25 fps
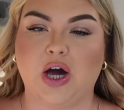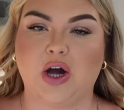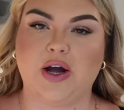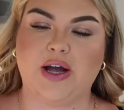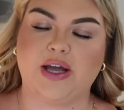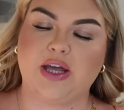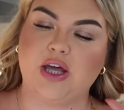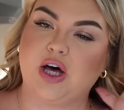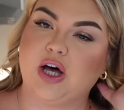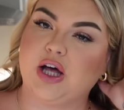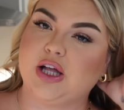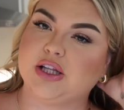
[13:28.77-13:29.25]
All
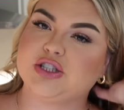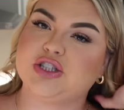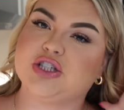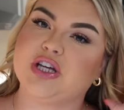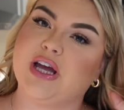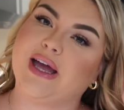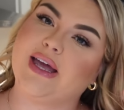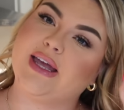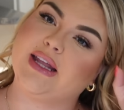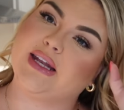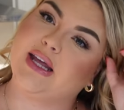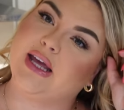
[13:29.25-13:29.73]
right, y'all,
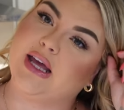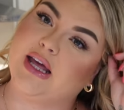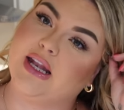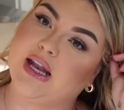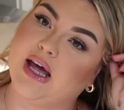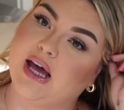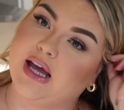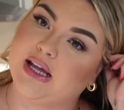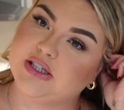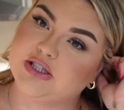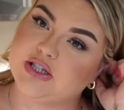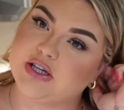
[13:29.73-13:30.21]
checking in.
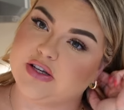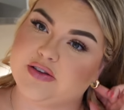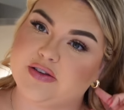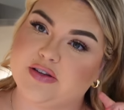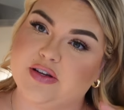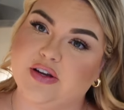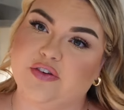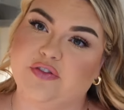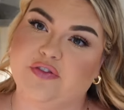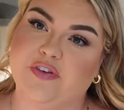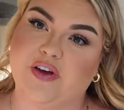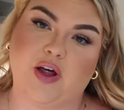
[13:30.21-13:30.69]
I just
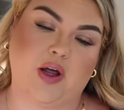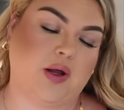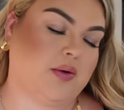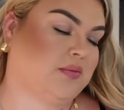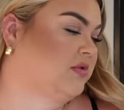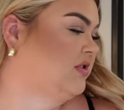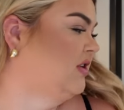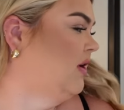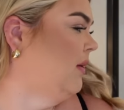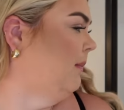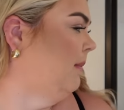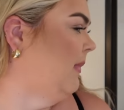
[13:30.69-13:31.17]

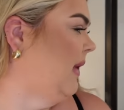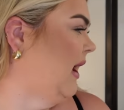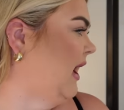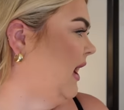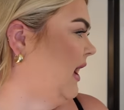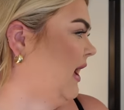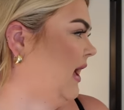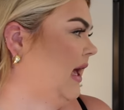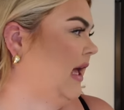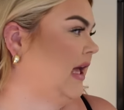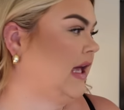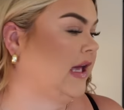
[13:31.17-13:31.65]
filmed
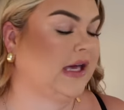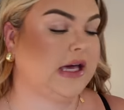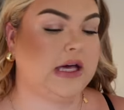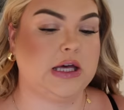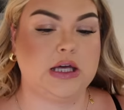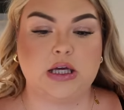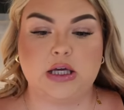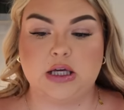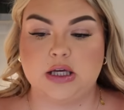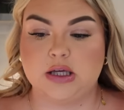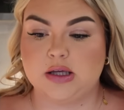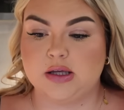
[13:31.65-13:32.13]
my
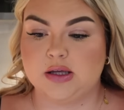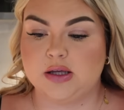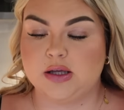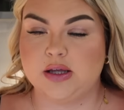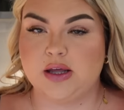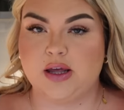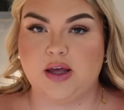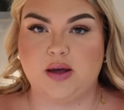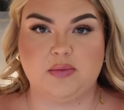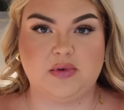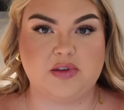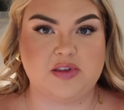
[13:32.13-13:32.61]

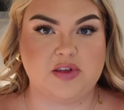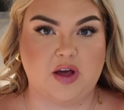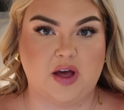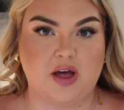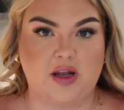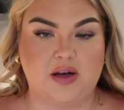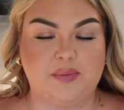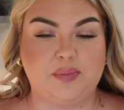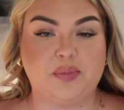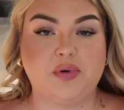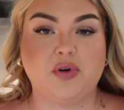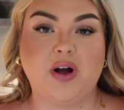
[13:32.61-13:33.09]

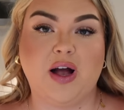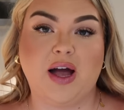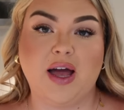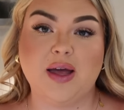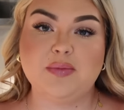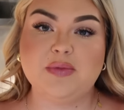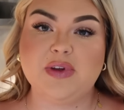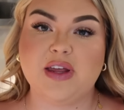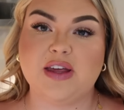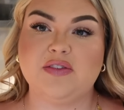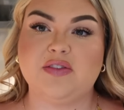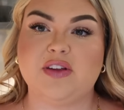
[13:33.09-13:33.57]
Amazon
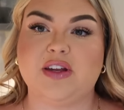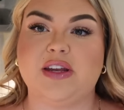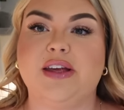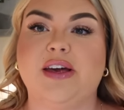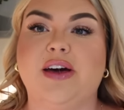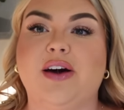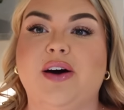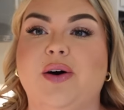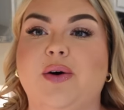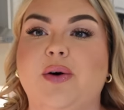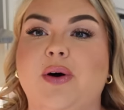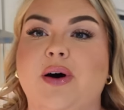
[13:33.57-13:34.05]
Prime Day
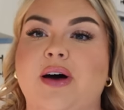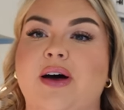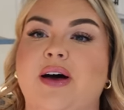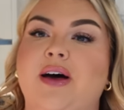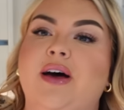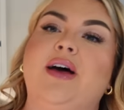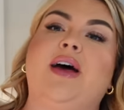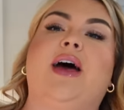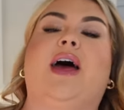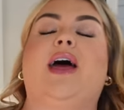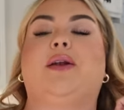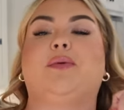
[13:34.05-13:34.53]
video.
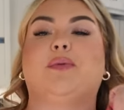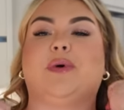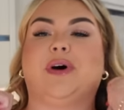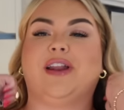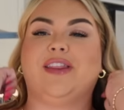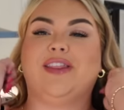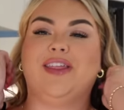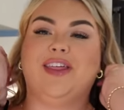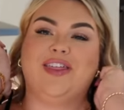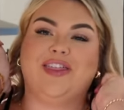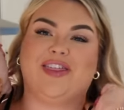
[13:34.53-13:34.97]
And one of the